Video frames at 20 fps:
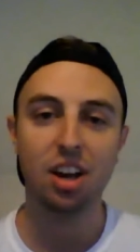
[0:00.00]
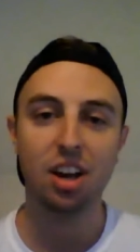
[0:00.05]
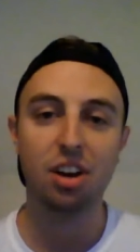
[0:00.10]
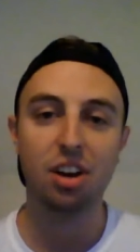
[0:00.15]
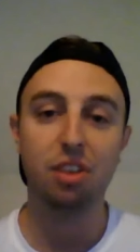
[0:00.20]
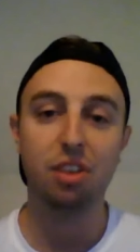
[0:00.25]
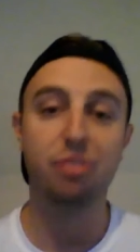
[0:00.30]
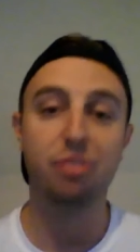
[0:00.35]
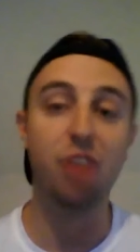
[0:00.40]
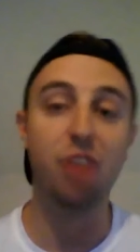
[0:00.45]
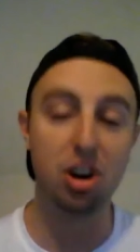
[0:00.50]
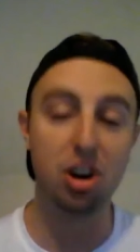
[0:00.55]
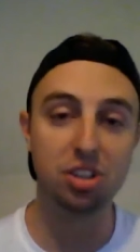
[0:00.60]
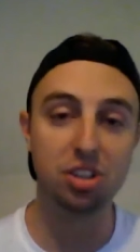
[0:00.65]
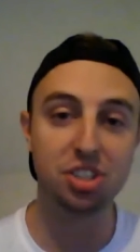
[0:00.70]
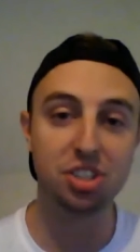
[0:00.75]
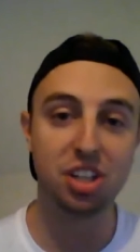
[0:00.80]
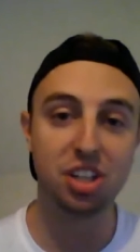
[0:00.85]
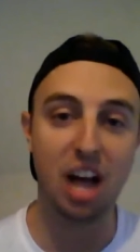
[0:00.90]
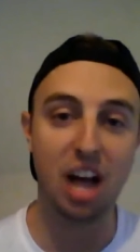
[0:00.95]

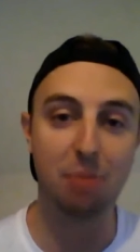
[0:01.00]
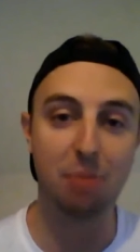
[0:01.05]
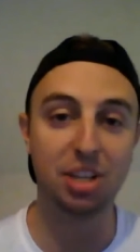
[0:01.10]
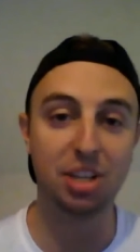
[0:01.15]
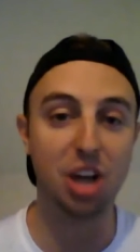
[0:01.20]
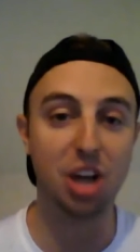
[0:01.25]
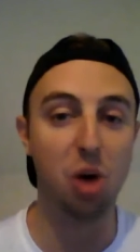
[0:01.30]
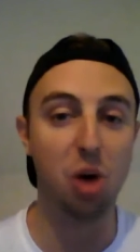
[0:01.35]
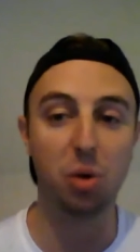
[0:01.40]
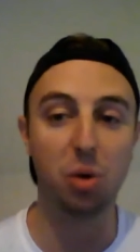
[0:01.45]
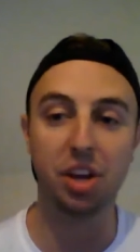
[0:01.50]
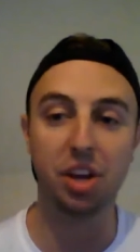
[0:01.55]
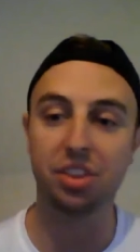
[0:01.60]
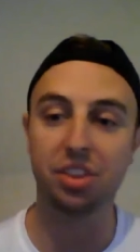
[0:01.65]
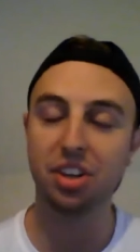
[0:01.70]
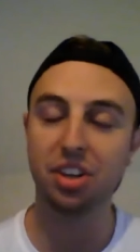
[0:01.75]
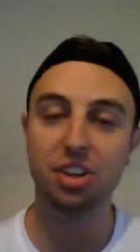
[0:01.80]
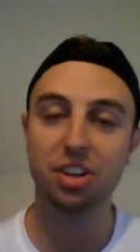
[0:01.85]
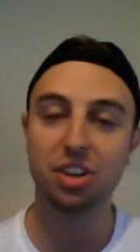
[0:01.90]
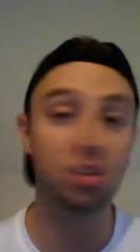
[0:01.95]
First, I'm going to go with
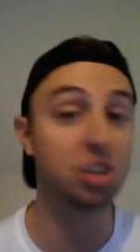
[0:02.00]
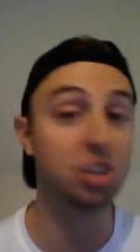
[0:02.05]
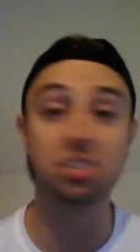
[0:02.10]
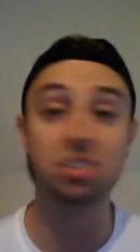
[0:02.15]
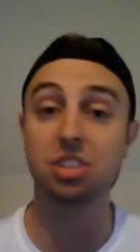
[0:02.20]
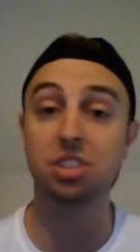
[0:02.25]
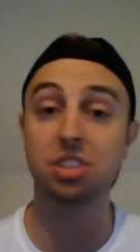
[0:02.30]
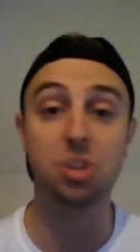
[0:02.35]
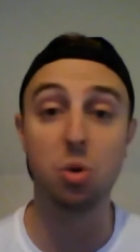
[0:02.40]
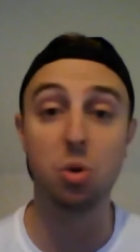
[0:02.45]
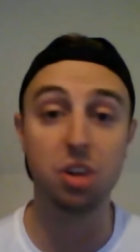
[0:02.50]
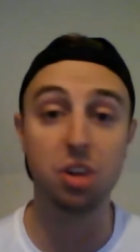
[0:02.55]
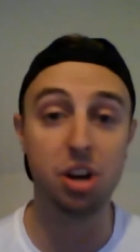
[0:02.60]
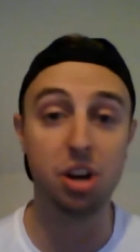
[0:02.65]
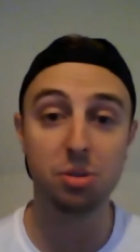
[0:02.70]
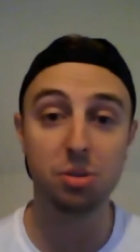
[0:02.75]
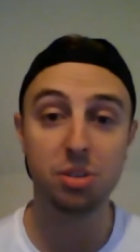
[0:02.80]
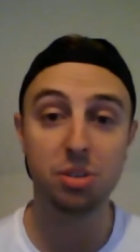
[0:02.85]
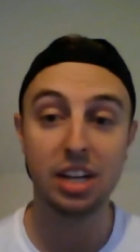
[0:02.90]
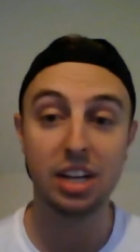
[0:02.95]
Chris
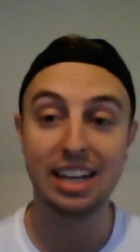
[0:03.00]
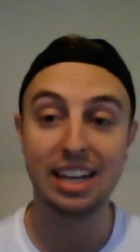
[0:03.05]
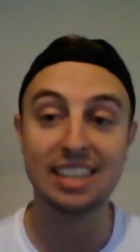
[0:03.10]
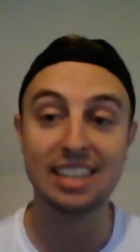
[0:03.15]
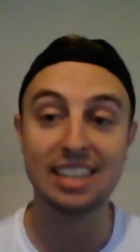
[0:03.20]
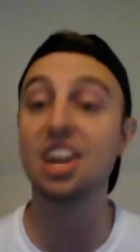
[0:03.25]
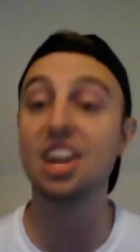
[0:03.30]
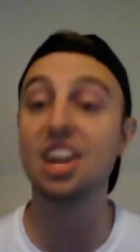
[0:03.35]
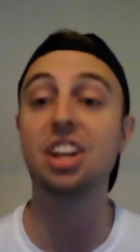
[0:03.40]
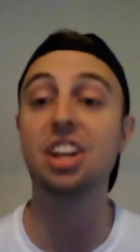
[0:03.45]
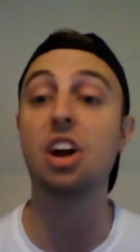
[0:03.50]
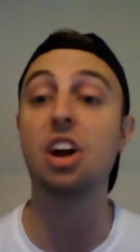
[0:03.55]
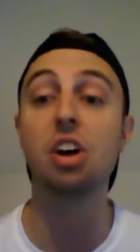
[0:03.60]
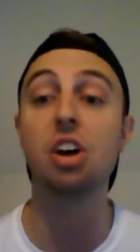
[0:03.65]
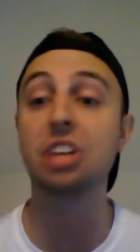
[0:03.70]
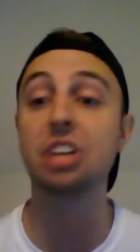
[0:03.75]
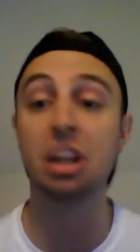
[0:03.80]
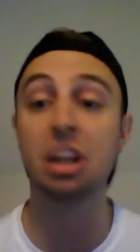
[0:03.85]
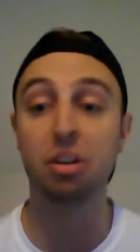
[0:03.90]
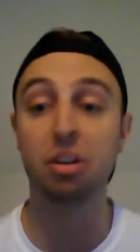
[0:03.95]
Latorno. He's done it all
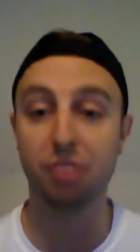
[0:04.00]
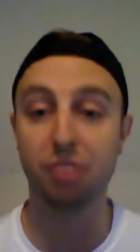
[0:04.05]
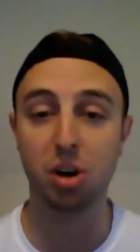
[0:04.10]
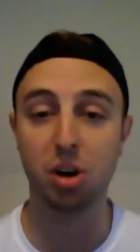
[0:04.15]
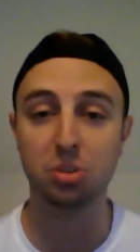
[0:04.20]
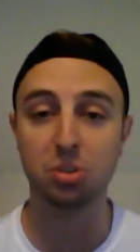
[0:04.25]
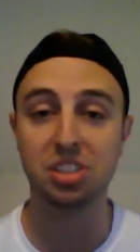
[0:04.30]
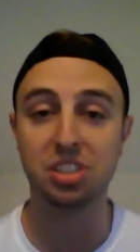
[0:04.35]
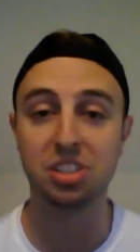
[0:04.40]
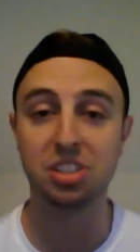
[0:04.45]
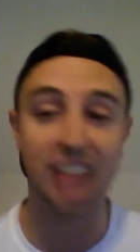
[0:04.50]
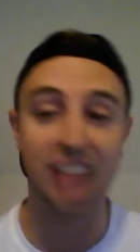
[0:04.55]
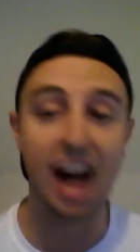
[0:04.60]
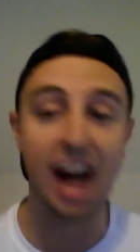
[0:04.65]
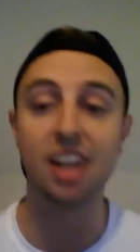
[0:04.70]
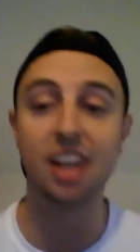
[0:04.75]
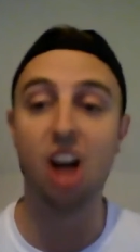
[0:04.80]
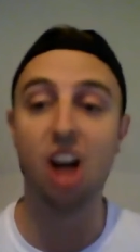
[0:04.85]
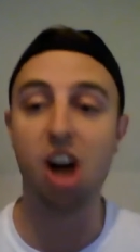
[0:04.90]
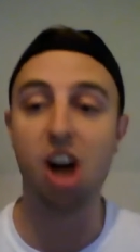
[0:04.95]
year, folks. He's gotten
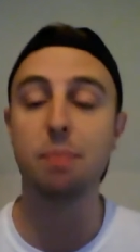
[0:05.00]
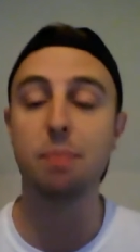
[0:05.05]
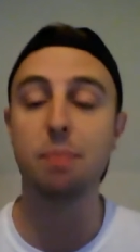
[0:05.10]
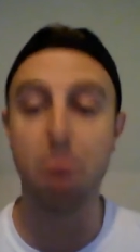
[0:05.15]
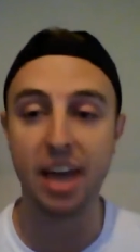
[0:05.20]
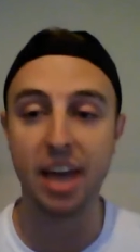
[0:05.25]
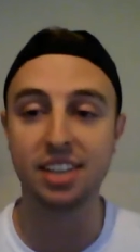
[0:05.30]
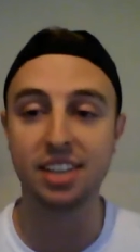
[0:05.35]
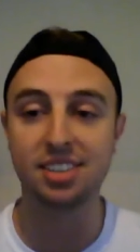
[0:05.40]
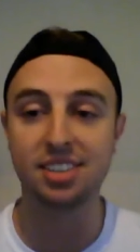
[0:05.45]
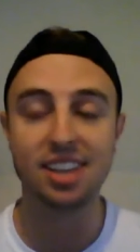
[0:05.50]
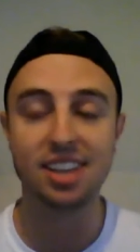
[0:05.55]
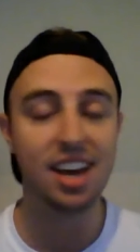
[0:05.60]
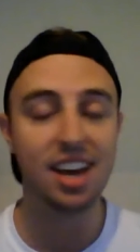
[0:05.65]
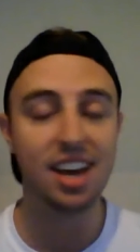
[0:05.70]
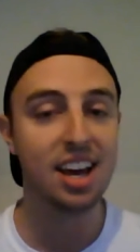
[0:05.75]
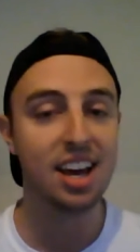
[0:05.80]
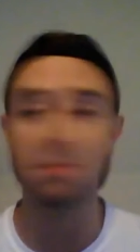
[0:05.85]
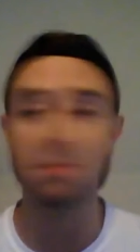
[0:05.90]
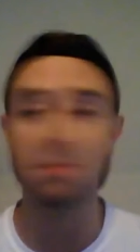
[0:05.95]
on base.
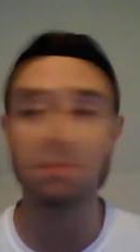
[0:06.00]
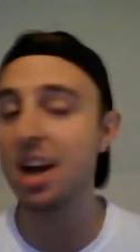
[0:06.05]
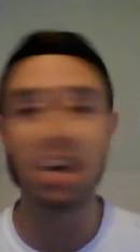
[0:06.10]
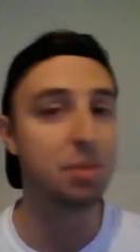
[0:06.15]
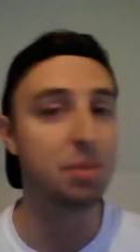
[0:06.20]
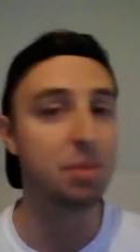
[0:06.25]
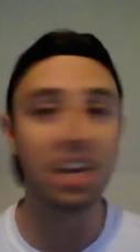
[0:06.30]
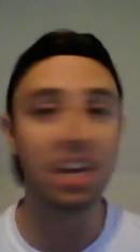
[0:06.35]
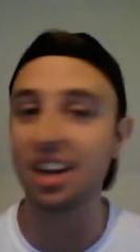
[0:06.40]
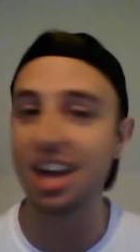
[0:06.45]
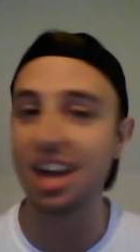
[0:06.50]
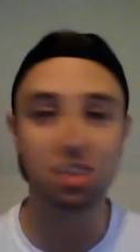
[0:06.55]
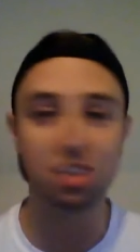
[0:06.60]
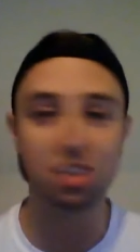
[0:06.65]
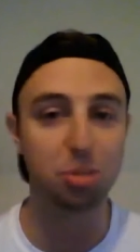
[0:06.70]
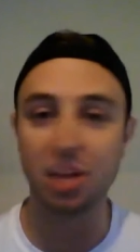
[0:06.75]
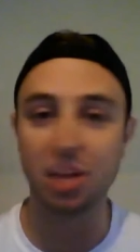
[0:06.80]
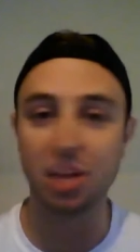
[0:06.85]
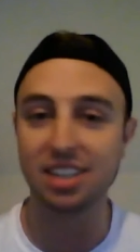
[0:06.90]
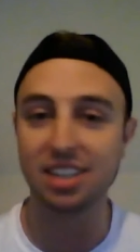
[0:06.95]
He might not be getting extra
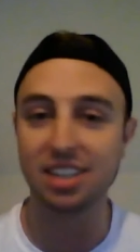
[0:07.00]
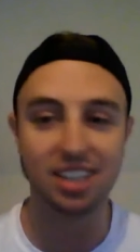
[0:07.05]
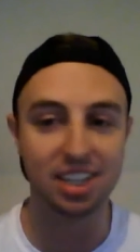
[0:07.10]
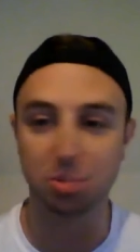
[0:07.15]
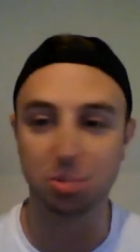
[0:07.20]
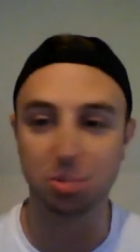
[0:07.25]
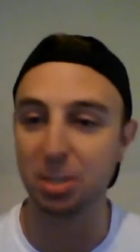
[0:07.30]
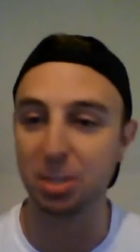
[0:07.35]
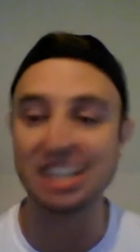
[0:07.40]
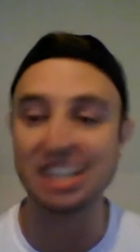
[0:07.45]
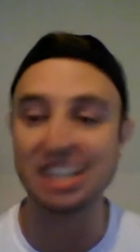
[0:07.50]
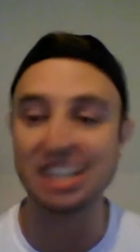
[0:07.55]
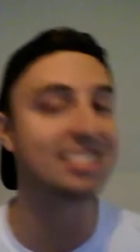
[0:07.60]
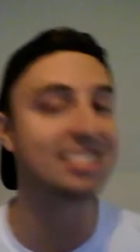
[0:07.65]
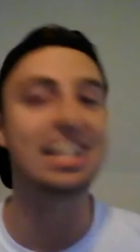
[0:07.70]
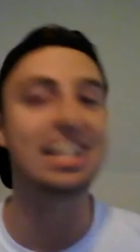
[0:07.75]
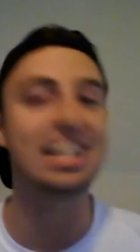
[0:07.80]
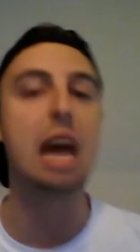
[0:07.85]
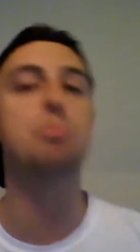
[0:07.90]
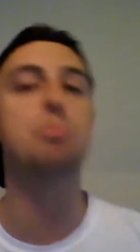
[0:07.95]
base hits, but he's slapping